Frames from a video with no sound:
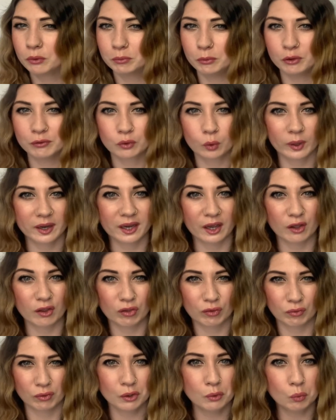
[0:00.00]
move quicker
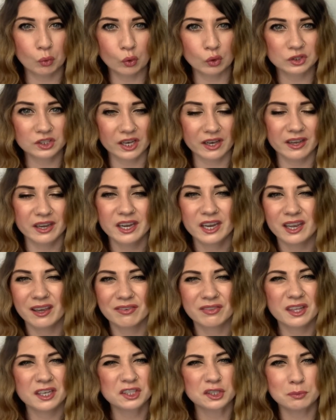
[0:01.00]
through water if
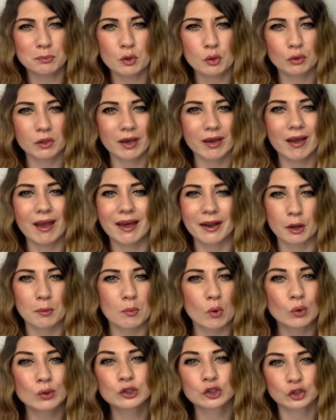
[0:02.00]
they're smoother and are
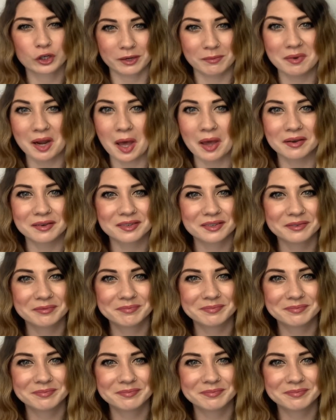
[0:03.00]
more streamlined.